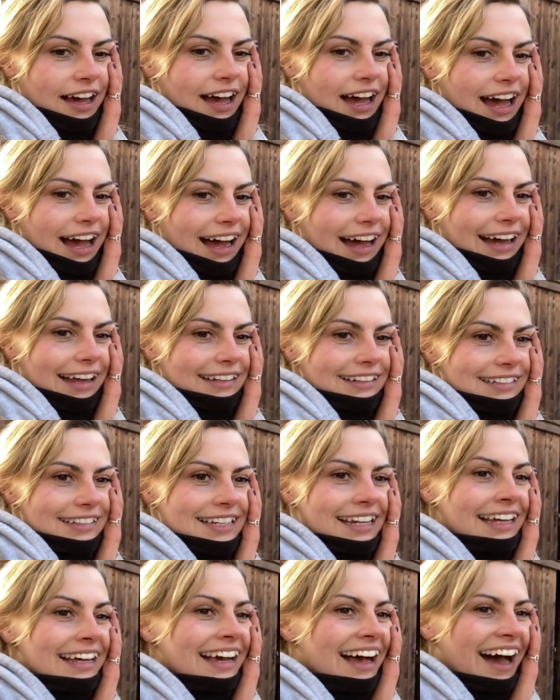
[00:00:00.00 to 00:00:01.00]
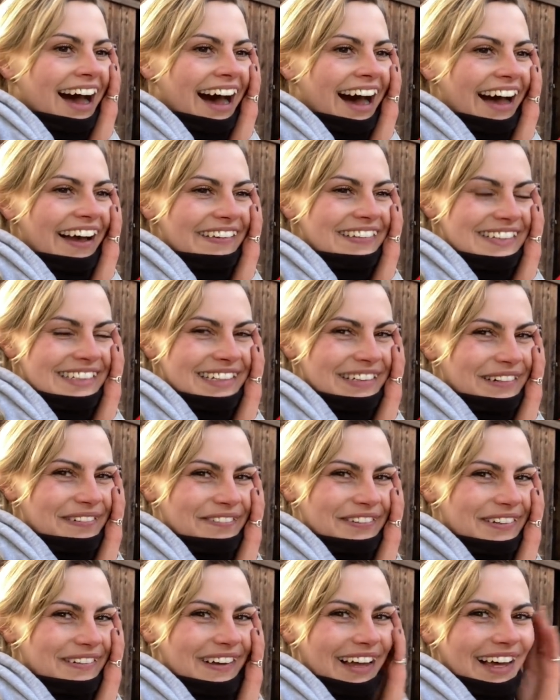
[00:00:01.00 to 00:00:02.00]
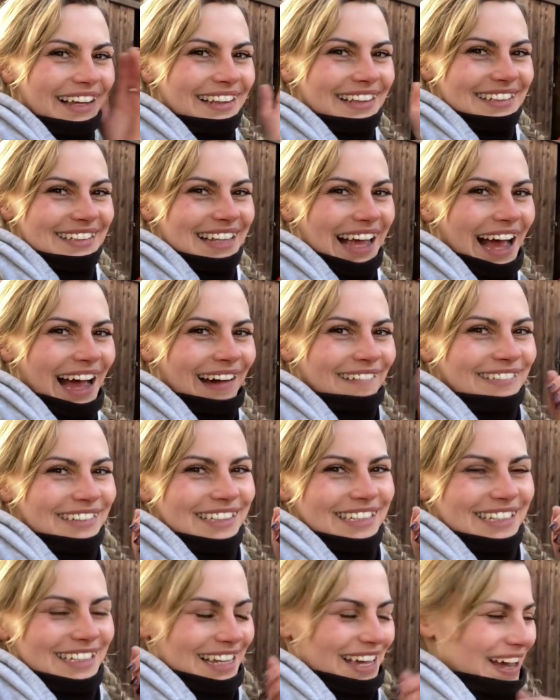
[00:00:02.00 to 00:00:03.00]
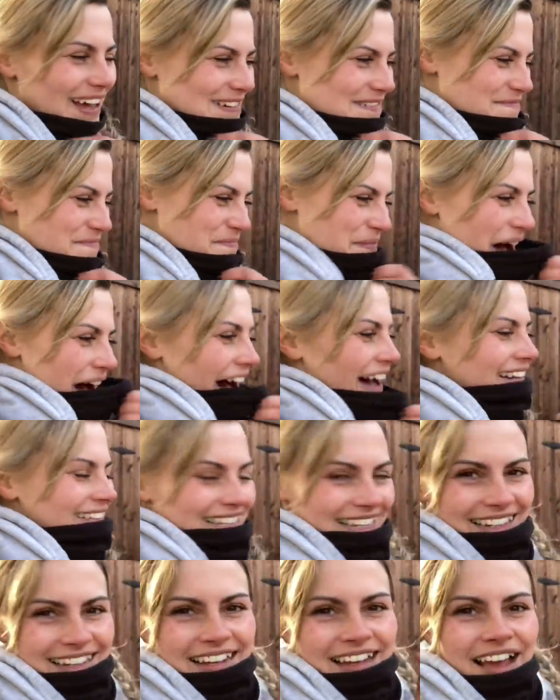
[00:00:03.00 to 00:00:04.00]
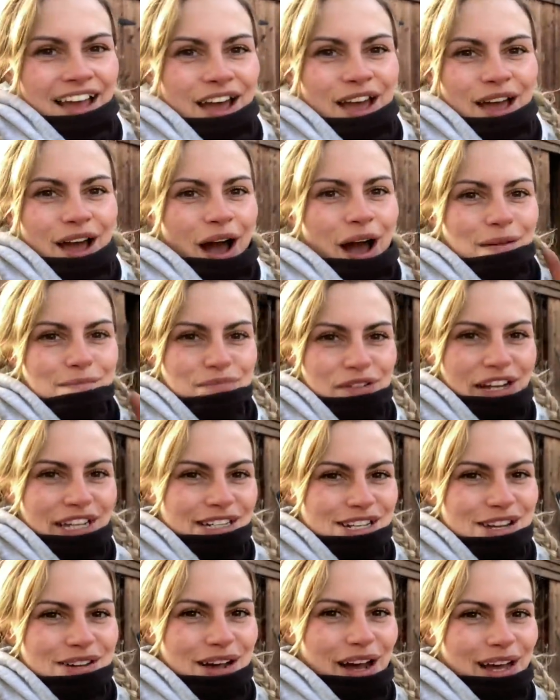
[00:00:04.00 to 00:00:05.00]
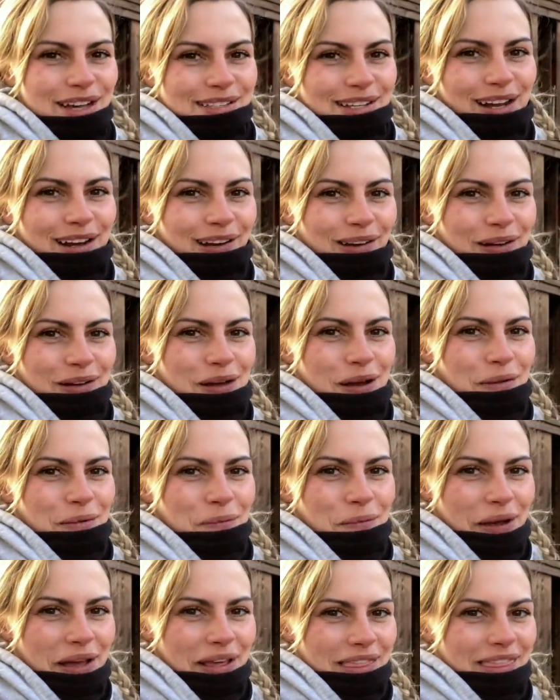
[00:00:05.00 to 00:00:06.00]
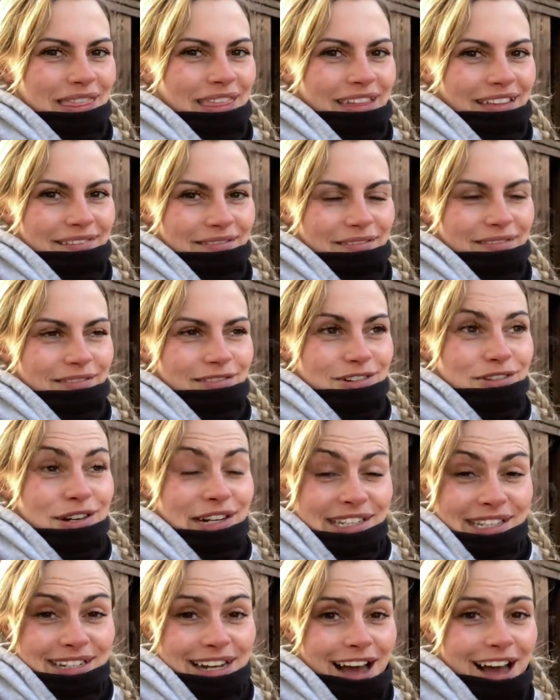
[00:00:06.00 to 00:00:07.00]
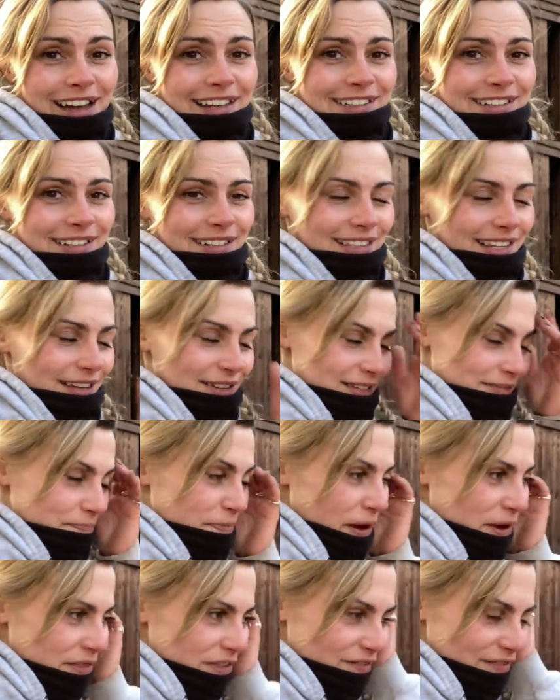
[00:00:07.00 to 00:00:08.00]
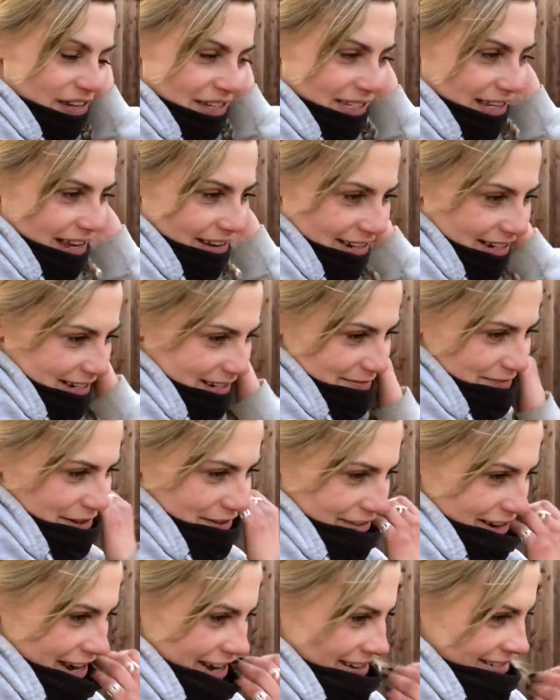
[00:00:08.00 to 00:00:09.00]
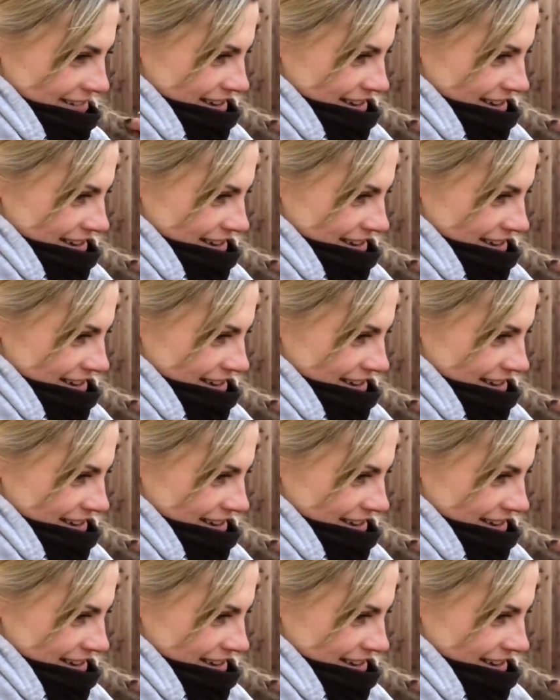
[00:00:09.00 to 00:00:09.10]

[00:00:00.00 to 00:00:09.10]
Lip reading: and I still feel like there's hours to go, but I'm bringing you guys along with Chris and I, because it's both of us going tomorrow,